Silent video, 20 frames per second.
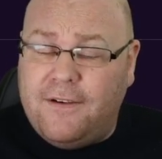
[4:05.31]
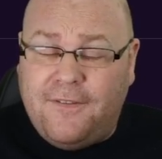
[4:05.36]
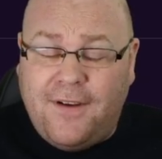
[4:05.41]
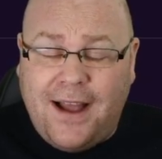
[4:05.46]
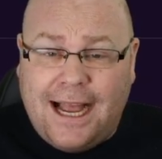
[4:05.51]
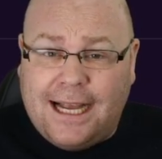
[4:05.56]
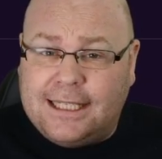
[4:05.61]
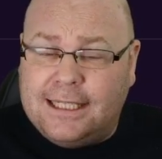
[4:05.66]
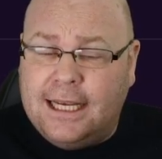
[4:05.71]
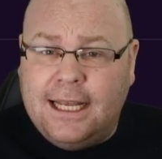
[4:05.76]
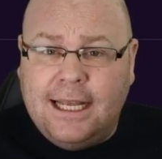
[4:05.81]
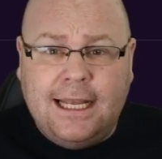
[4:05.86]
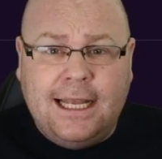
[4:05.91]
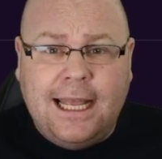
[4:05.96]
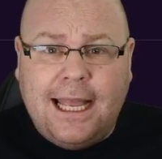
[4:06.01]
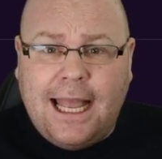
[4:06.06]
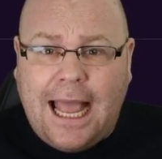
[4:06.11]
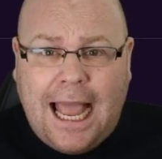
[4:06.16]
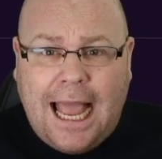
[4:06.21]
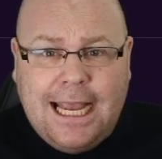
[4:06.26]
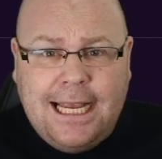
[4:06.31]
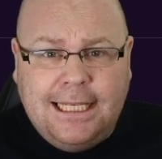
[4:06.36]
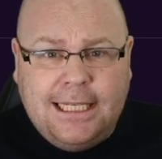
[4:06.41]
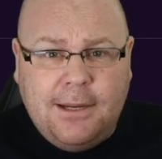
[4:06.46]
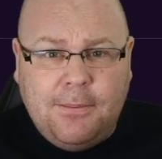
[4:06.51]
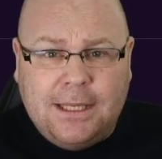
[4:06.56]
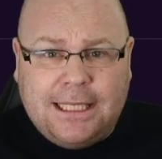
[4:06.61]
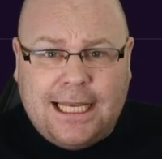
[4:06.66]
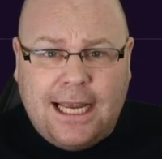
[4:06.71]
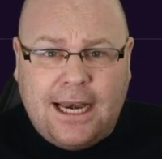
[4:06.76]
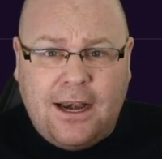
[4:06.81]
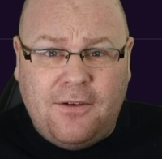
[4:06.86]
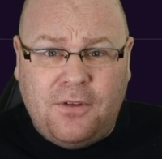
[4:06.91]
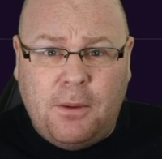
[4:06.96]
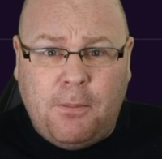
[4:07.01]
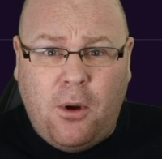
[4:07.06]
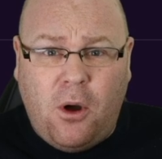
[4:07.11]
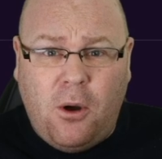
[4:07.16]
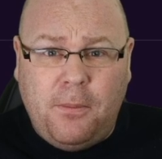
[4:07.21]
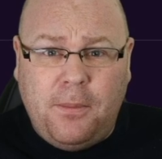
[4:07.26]
In fact, 80% of
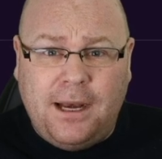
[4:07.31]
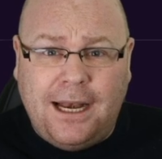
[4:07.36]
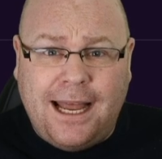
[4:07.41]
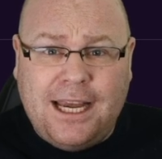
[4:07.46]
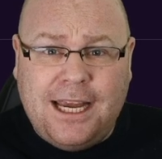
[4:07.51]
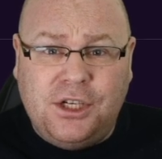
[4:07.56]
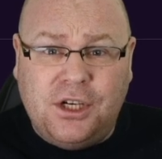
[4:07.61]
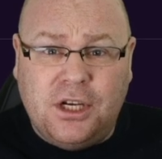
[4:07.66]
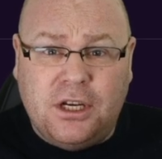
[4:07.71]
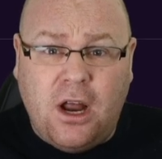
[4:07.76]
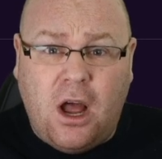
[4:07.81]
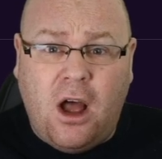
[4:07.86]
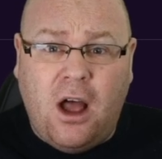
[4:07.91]
the population